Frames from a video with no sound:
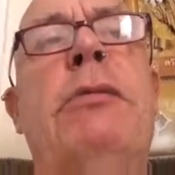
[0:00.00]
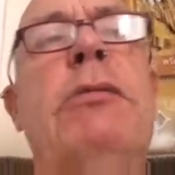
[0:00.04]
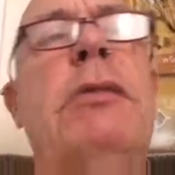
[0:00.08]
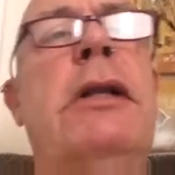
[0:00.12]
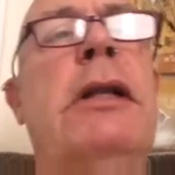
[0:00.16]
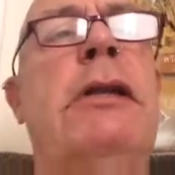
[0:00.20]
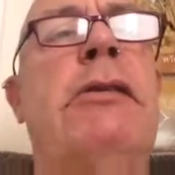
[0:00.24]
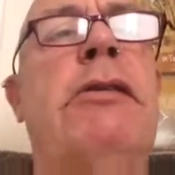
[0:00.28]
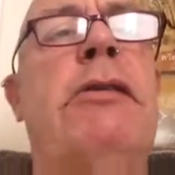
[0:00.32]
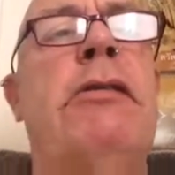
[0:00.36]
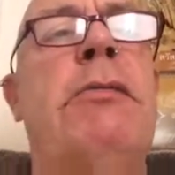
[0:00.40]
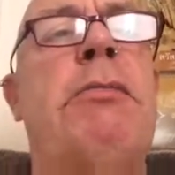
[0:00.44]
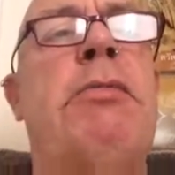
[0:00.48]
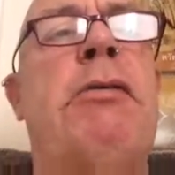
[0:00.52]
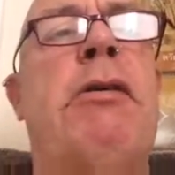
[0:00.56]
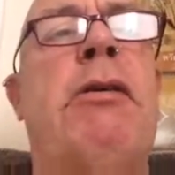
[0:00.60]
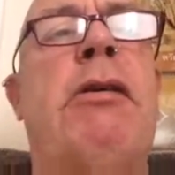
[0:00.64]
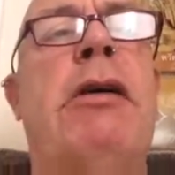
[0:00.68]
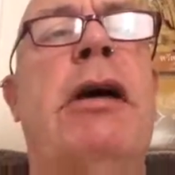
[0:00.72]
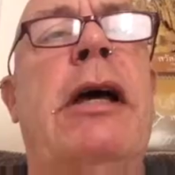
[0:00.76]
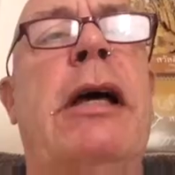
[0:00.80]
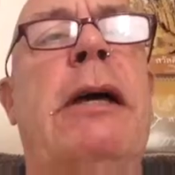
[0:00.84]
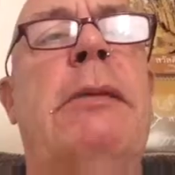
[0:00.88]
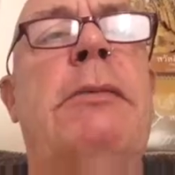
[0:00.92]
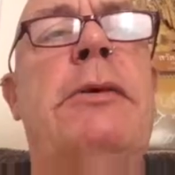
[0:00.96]
all in
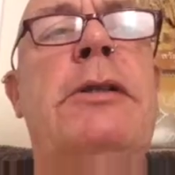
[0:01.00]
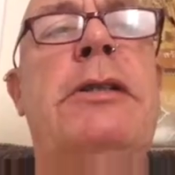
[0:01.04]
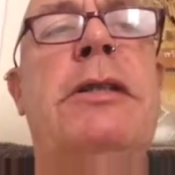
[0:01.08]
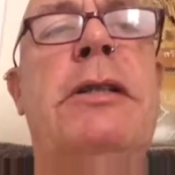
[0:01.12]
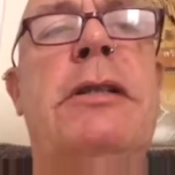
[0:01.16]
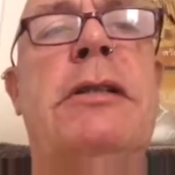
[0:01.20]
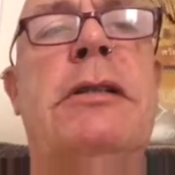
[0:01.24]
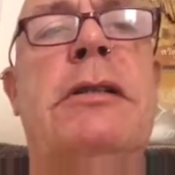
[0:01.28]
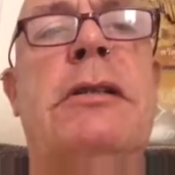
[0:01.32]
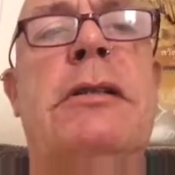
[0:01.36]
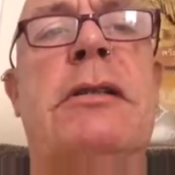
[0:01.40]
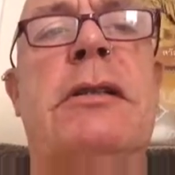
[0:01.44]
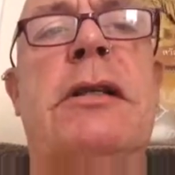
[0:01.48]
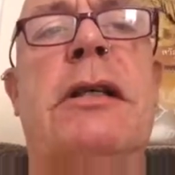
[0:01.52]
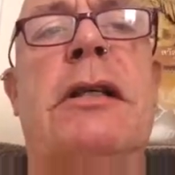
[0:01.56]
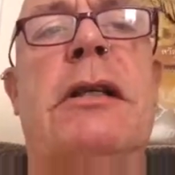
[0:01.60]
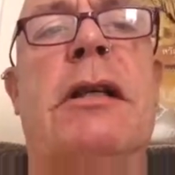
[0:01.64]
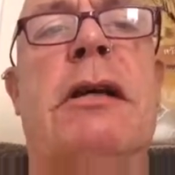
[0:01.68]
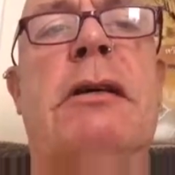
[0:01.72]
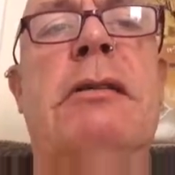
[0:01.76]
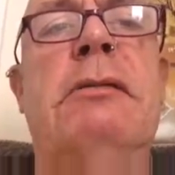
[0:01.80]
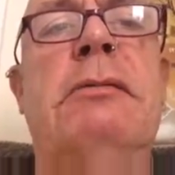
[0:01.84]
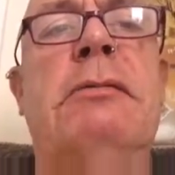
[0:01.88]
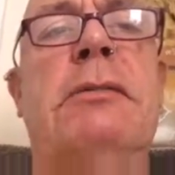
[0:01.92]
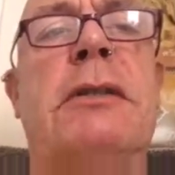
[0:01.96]
sobriety, which is,
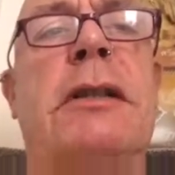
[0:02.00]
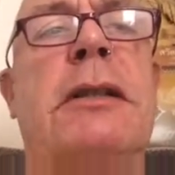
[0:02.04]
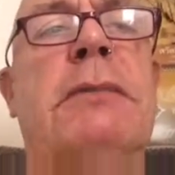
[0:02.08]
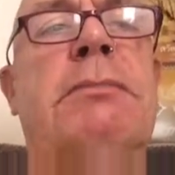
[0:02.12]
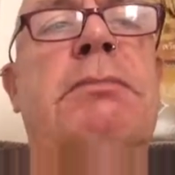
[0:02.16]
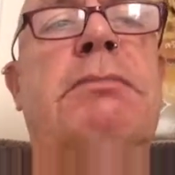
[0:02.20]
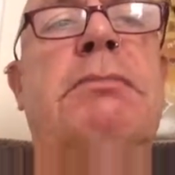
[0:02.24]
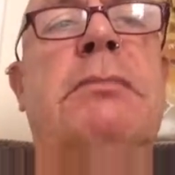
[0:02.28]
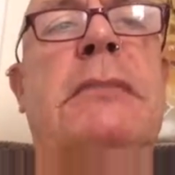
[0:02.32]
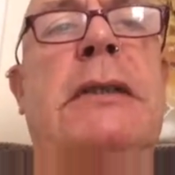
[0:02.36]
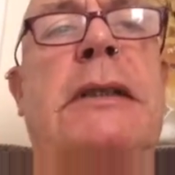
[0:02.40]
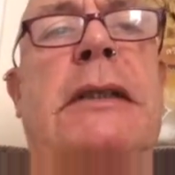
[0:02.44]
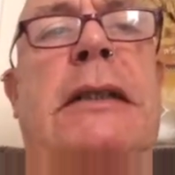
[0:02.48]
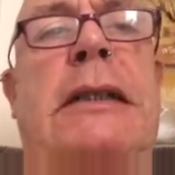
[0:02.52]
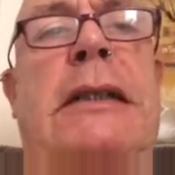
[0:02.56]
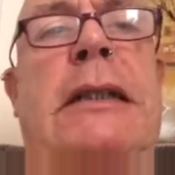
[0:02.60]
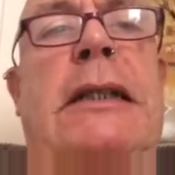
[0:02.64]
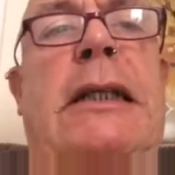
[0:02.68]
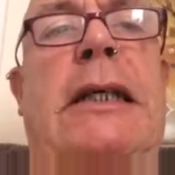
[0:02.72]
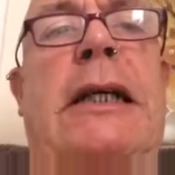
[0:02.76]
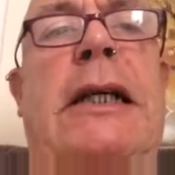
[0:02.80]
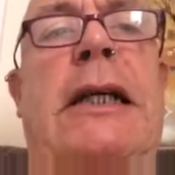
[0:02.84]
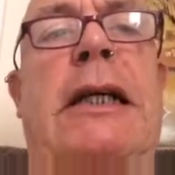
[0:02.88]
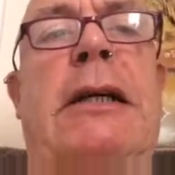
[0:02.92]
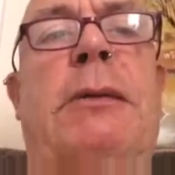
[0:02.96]
in
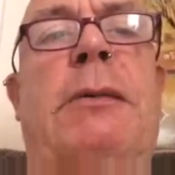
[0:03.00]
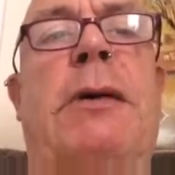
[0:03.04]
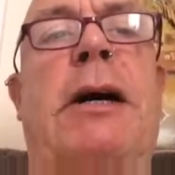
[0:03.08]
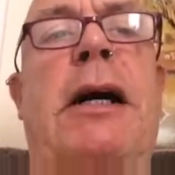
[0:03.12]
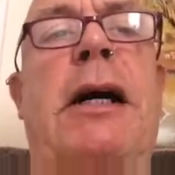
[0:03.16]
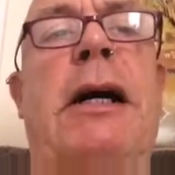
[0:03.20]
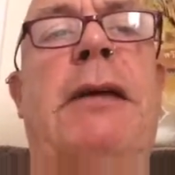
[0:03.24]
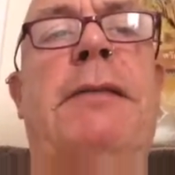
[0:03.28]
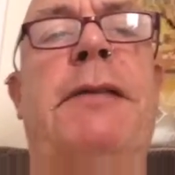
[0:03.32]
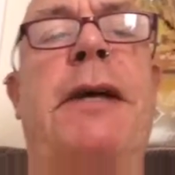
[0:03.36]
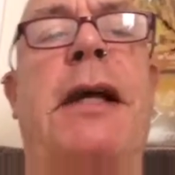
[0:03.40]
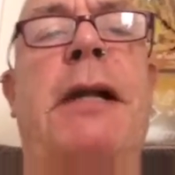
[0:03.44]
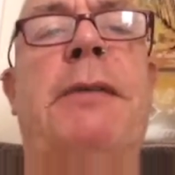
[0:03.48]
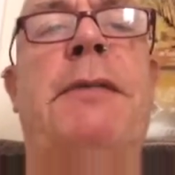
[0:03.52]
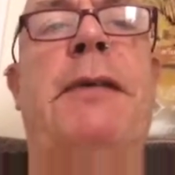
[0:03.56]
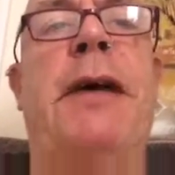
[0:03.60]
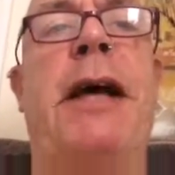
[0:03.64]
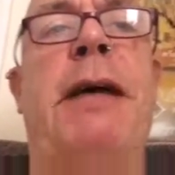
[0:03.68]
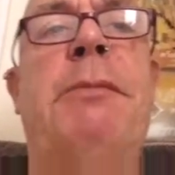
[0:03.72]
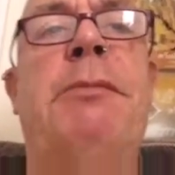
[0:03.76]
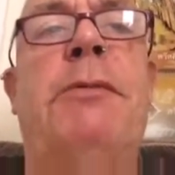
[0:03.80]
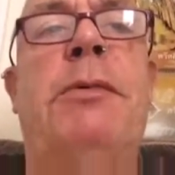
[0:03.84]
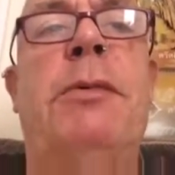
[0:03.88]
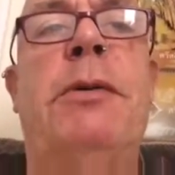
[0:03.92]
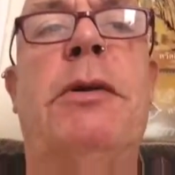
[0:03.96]
a way, if that had
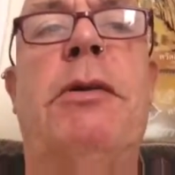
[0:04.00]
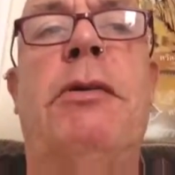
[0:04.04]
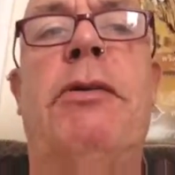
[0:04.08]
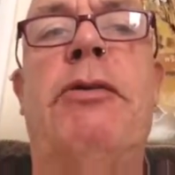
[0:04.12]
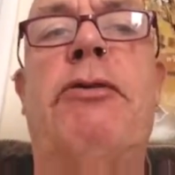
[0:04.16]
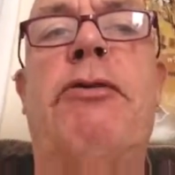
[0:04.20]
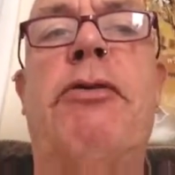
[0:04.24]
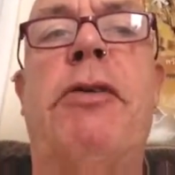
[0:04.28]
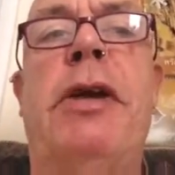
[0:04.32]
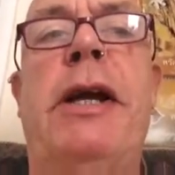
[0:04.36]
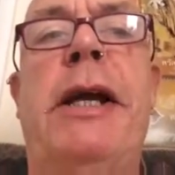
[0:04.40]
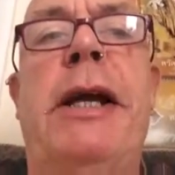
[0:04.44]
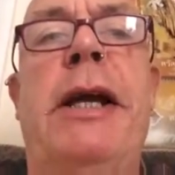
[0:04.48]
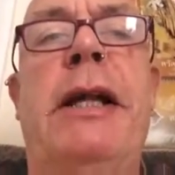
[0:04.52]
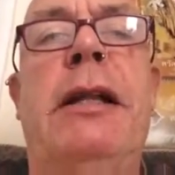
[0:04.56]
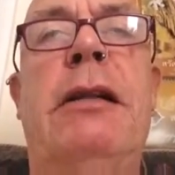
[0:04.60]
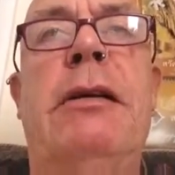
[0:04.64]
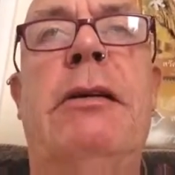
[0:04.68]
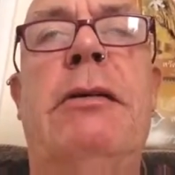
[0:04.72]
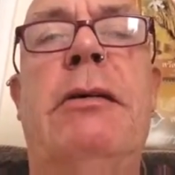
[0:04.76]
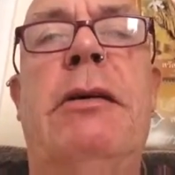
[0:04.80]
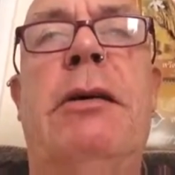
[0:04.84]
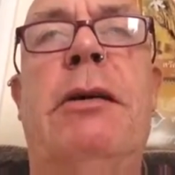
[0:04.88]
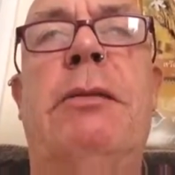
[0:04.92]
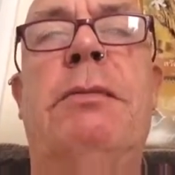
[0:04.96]
happened when I was drinking,
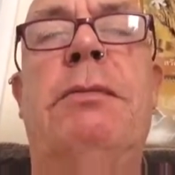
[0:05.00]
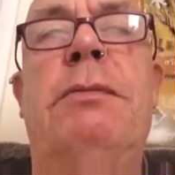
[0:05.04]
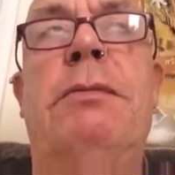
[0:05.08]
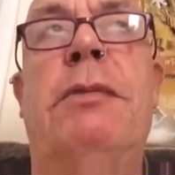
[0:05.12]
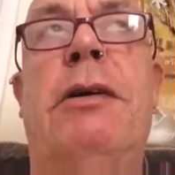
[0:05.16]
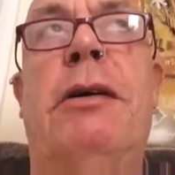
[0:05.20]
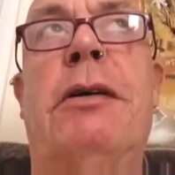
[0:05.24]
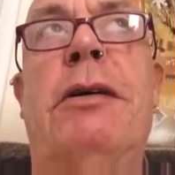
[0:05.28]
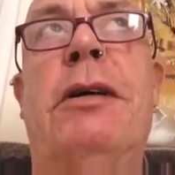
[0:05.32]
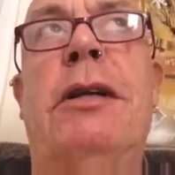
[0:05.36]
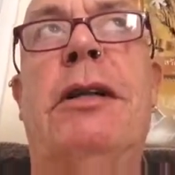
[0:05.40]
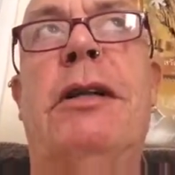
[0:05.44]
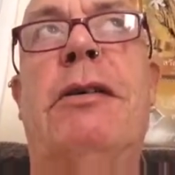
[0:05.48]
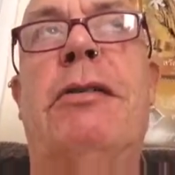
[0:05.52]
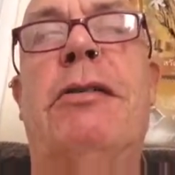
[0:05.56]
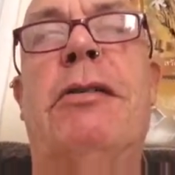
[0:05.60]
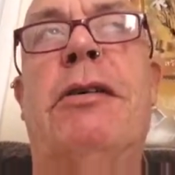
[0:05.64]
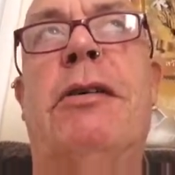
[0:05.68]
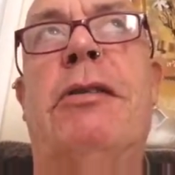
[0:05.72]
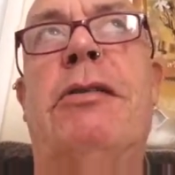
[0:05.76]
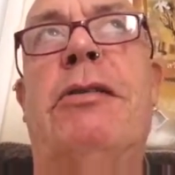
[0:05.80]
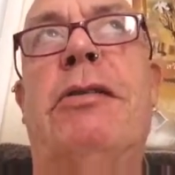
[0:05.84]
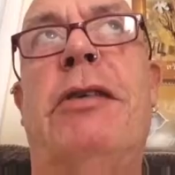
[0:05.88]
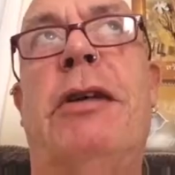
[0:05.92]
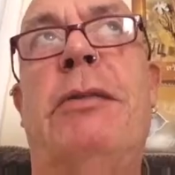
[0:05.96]
I could have
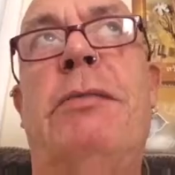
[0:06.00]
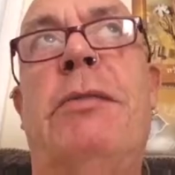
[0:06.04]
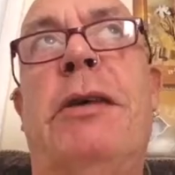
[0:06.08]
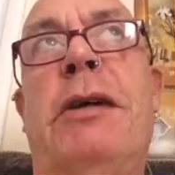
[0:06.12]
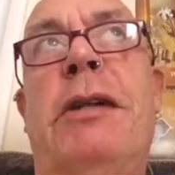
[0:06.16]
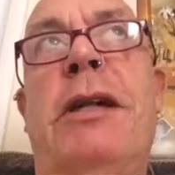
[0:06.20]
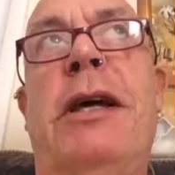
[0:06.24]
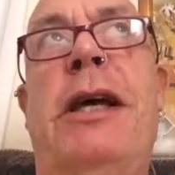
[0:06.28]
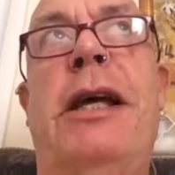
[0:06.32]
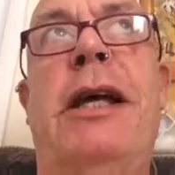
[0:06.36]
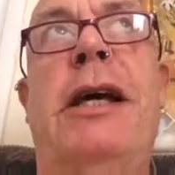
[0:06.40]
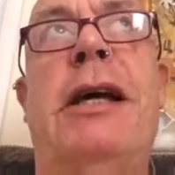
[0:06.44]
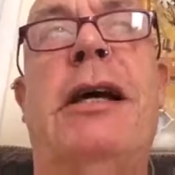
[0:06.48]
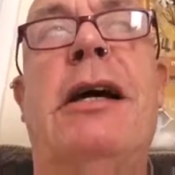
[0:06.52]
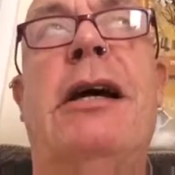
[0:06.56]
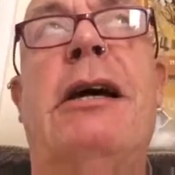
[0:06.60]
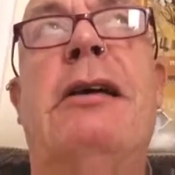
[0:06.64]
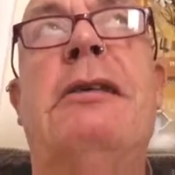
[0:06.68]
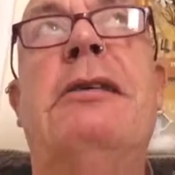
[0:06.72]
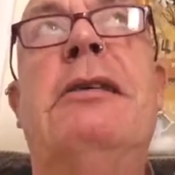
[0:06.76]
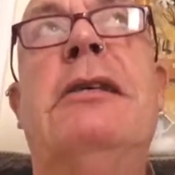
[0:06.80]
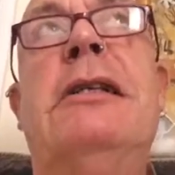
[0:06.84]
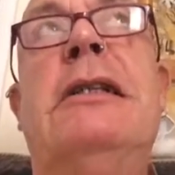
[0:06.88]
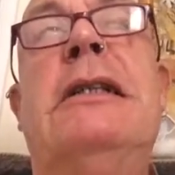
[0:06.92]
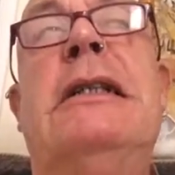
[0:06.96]
sort of said, well, there you
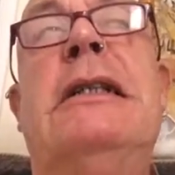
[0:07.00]
go.